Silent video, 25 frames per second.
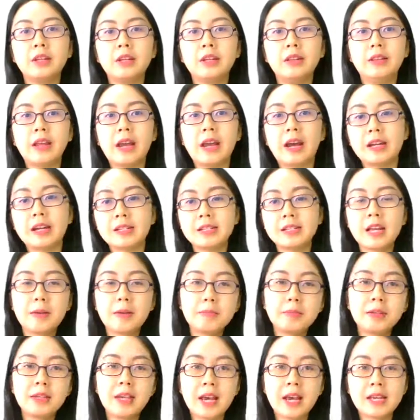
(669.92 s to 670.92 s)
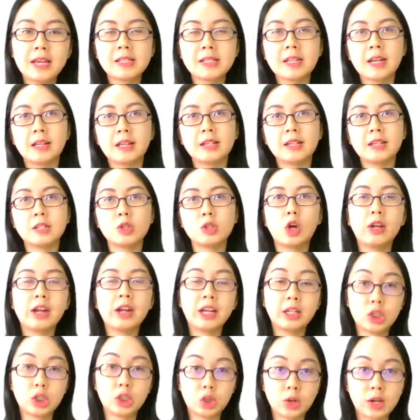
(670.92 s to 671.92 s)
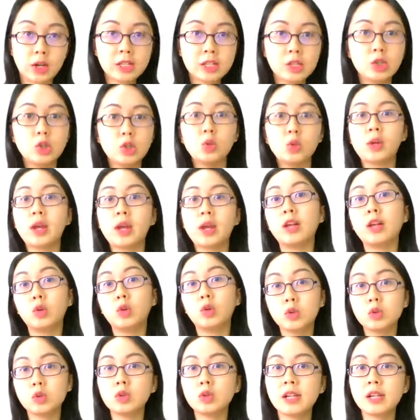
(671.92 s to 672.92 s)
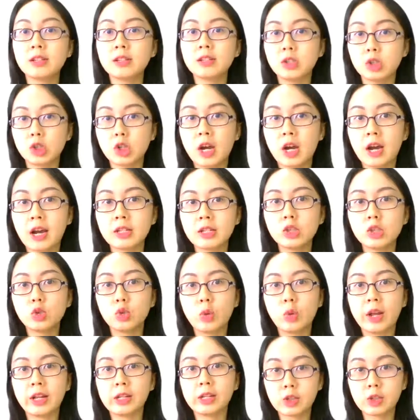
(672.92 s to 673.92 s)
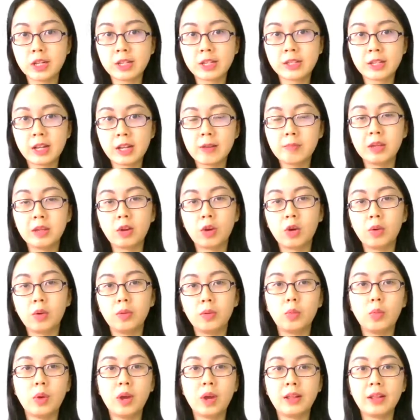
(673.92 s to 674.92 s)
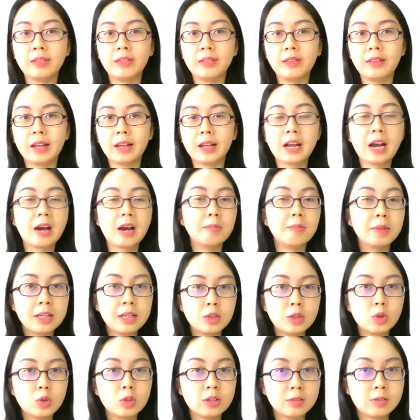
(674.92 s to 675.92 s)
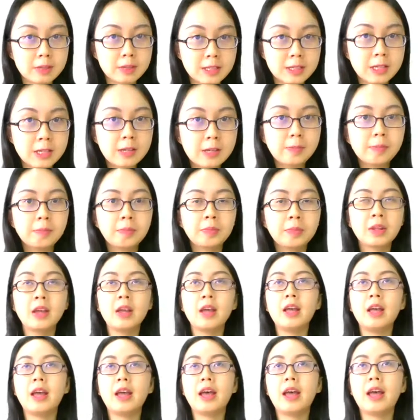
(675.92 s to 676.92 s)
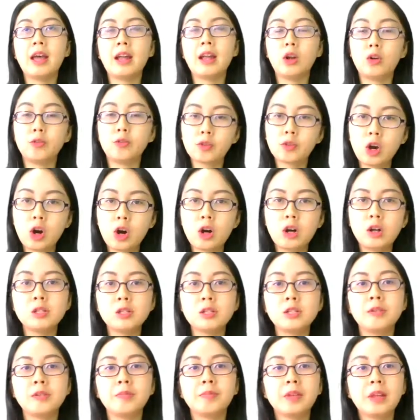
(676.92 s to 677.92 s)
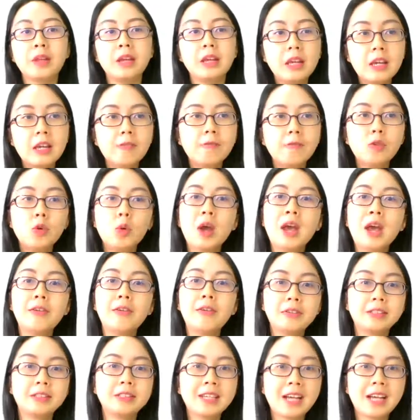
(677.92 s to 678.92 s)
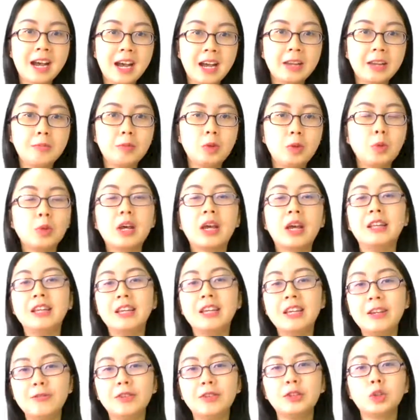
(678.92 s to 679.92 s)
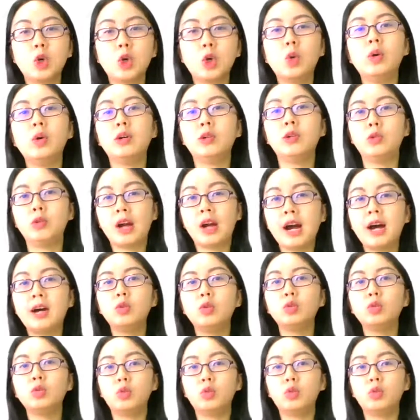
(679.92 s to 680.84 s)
there are some guests that is not addressed, you can also take the chance to address them when they come into the meeting. And of course, if you have the time, you can even go around